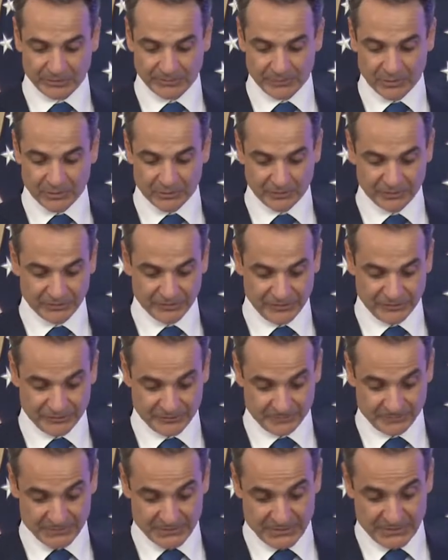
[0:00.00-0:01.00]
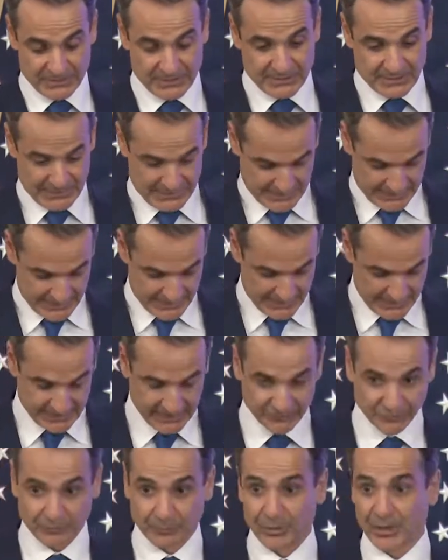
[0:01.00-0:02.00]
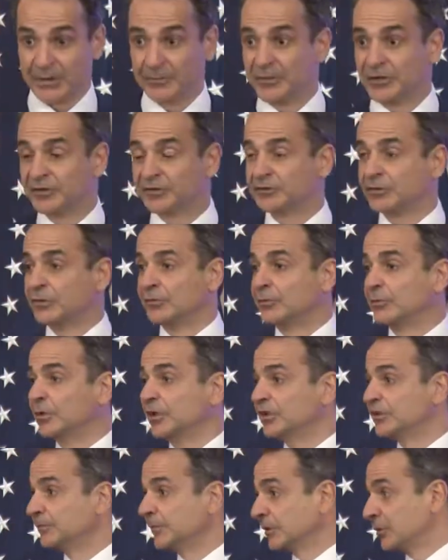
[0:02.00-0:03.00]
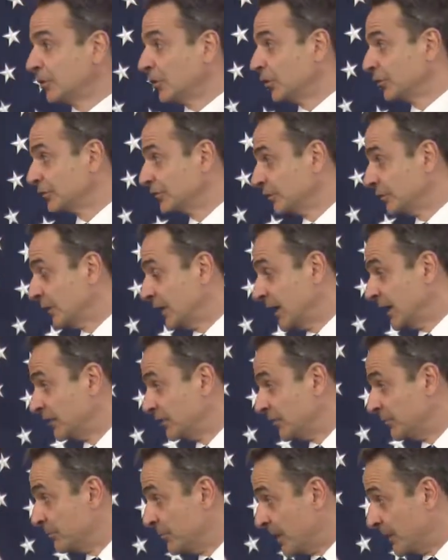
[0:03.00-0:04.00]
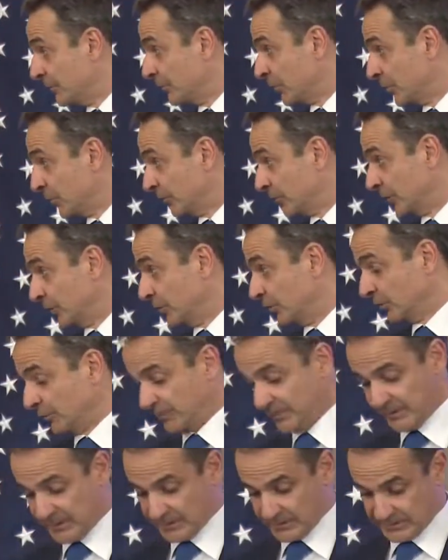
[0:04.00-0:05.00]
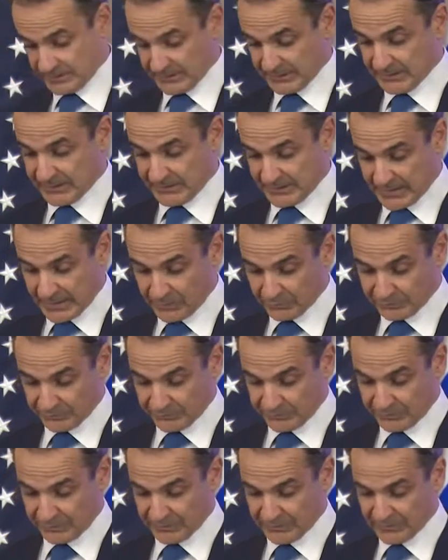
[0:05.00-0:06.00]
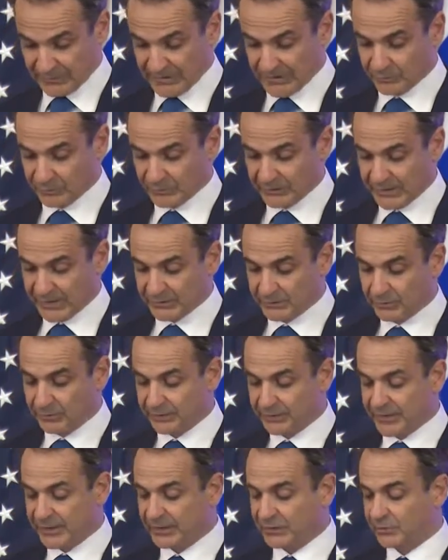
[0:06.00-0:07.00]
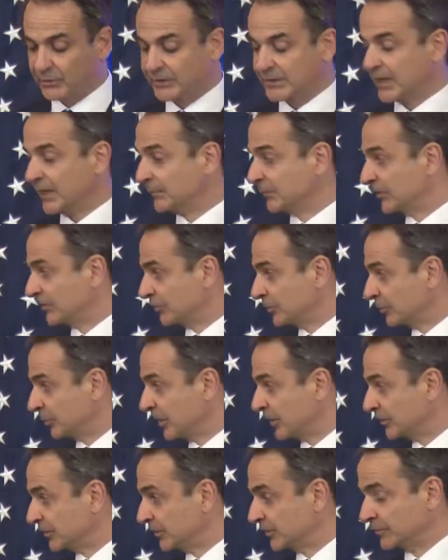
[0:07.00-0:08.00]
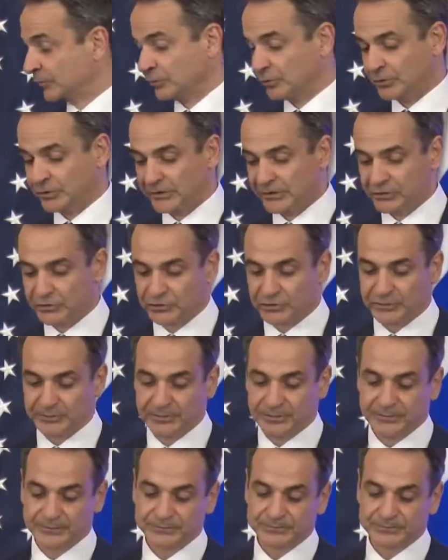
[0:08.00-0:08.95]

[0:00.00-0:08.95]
democracies. And as a Prime Minister of Greece, but also as a member of the European Council, I would like to thank you again, Mr. President, for your leadership.